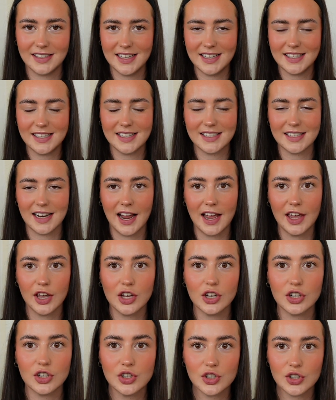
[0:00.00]
This is
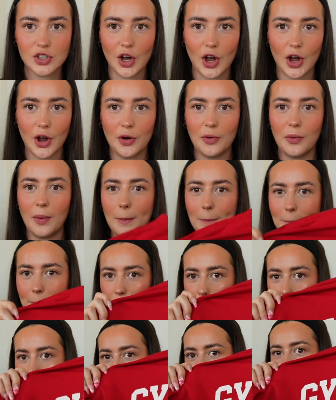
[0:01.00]
like so
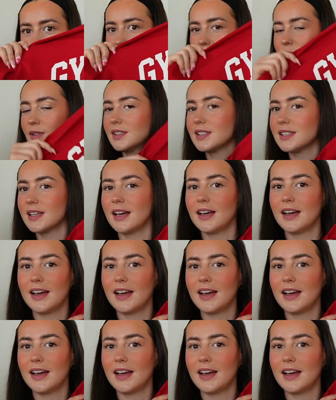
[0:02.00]
bold.